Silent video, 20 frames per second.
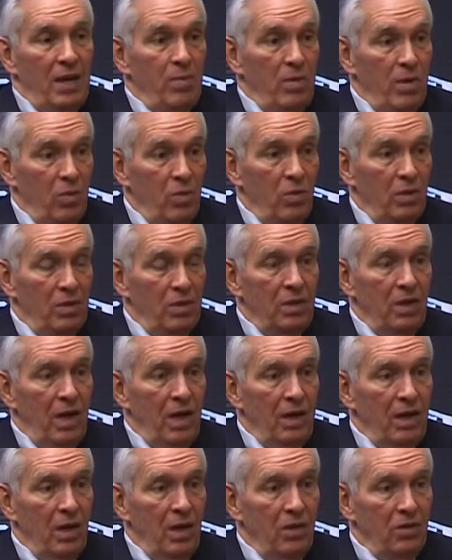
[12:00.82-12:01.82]
he went to
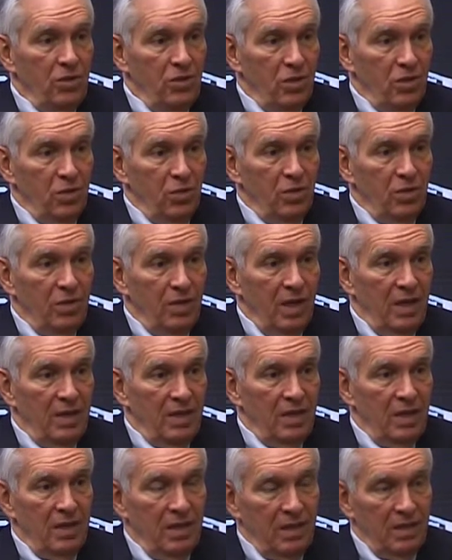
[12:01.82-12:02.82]
night law school at
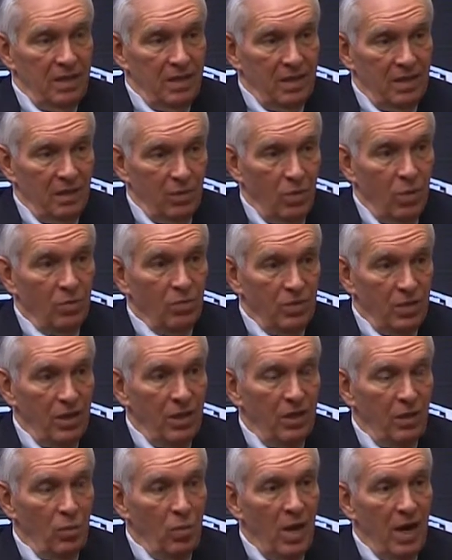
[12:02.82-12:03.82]
the what was
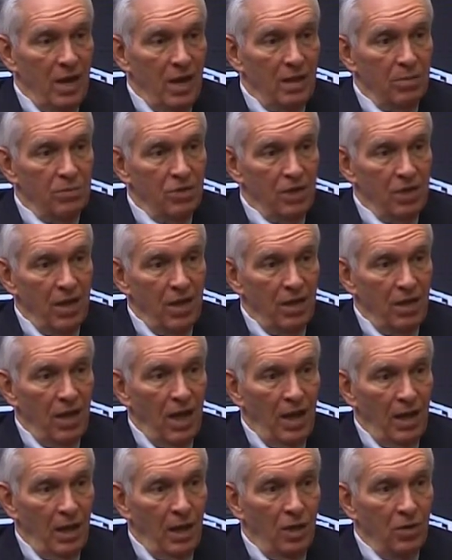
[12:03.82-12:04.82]
then the YMCA
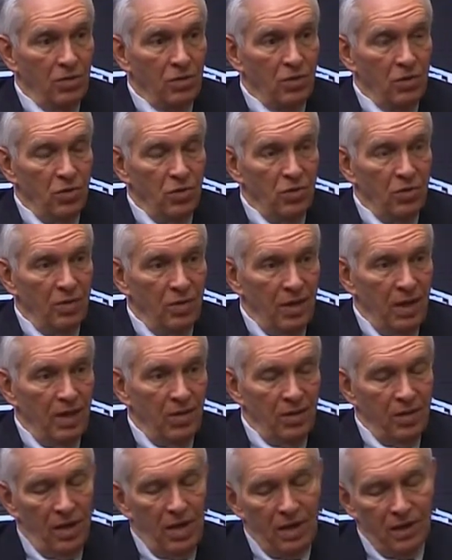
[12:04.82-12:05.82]
Night Law School, now
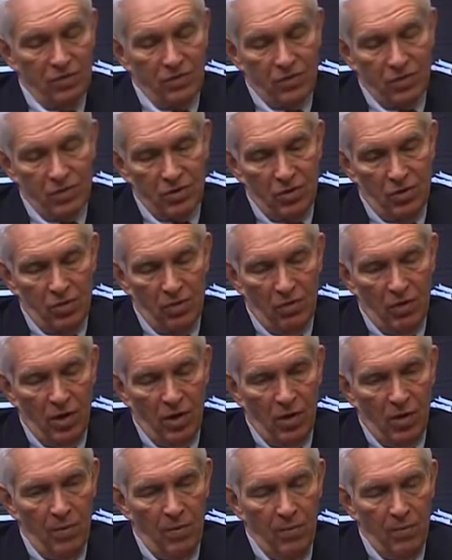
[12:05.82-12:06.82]
the Nashville School of
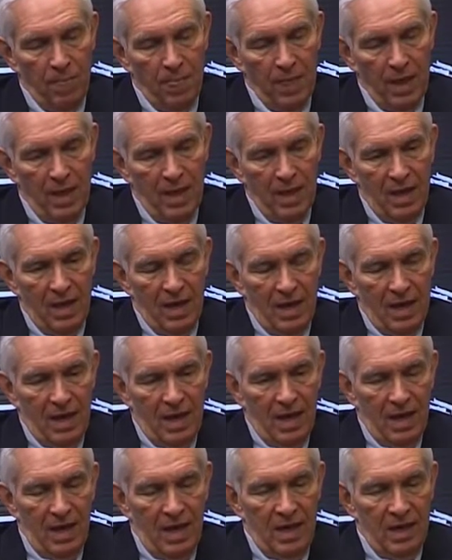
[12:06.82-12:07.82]
Law.
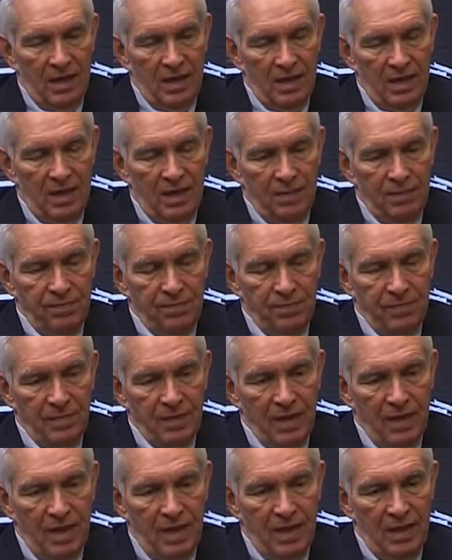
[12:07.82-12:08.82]
And
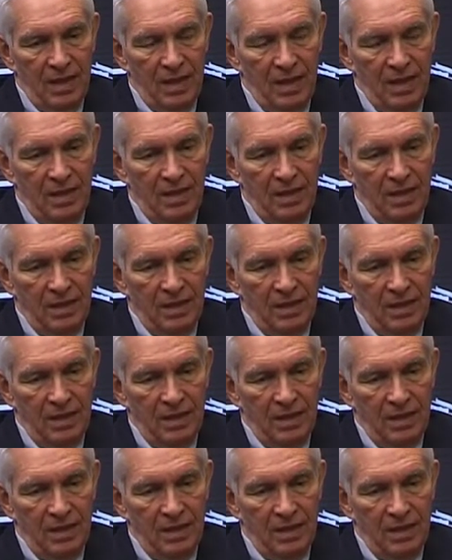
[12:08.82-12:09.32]
then